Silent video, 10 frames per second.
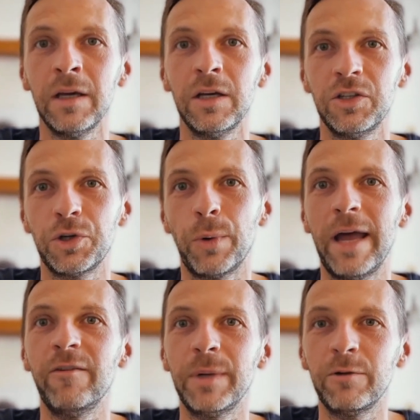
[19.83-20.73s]
So I
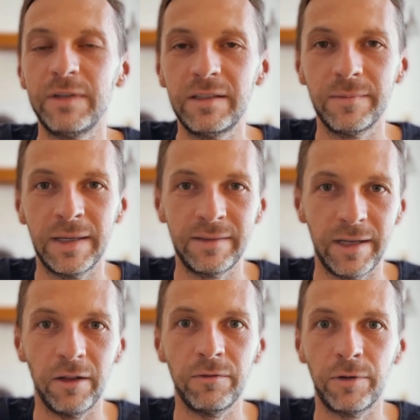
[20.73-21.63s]
have been a VC
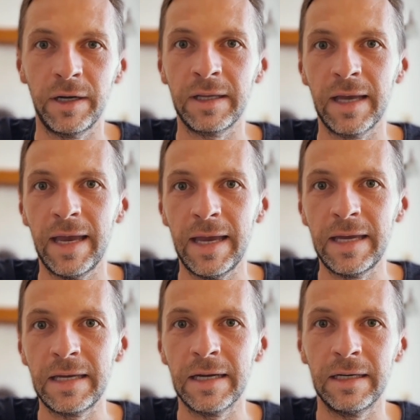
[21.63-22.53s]
myself, running
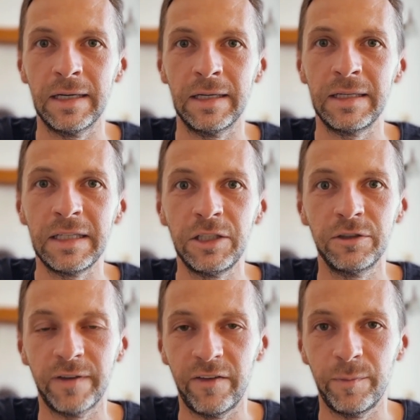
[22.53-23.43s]
a
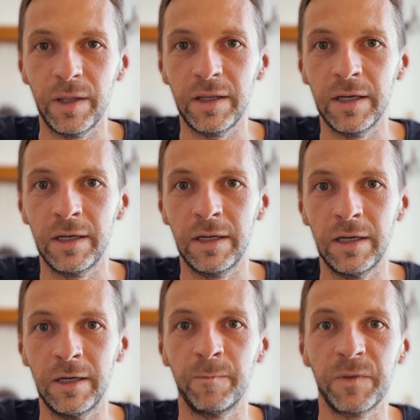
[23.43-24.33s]
niche 5
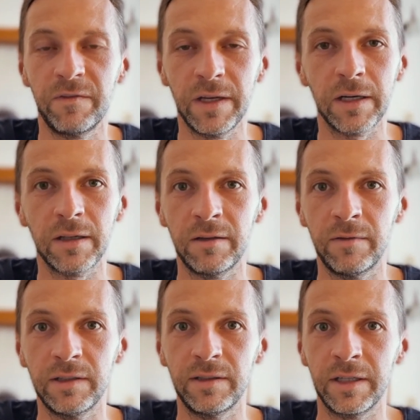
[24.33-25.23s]
million vehicle
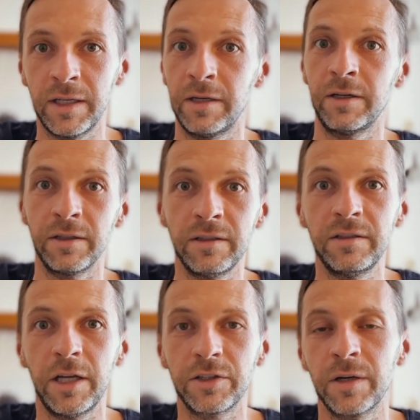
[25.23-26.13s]
investing in early
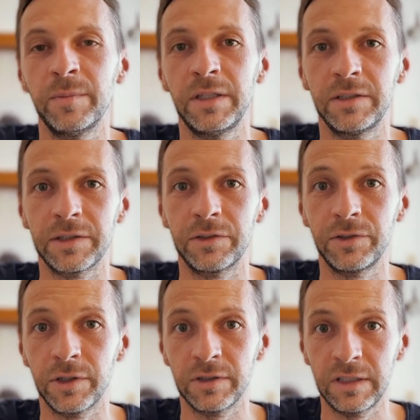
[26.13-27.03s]
stage companies across
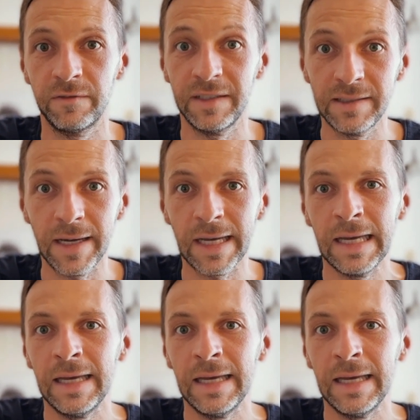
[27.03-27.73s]
euros in fintech,